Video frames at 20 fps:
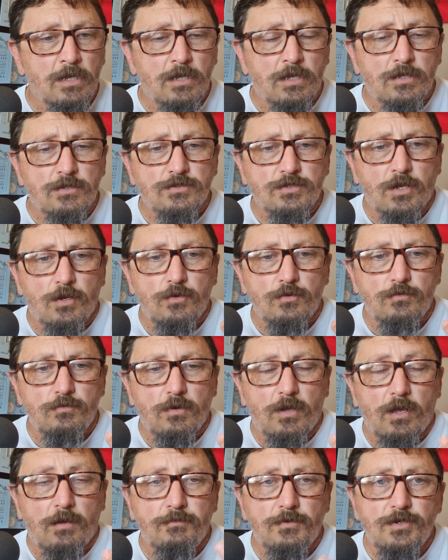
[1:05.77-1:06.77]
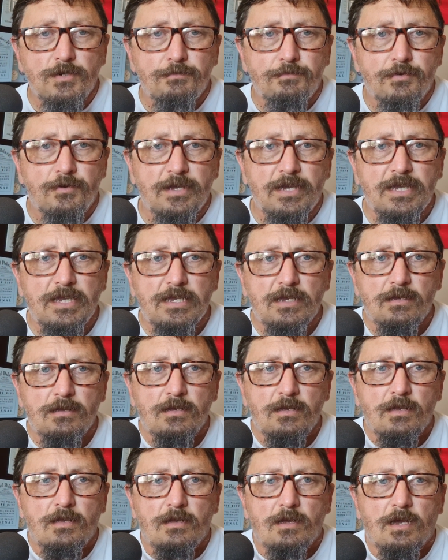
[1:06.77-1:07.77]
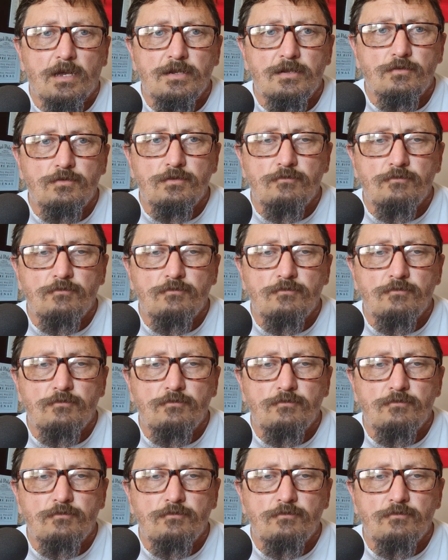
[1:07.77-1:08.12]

So I'm going to put here a little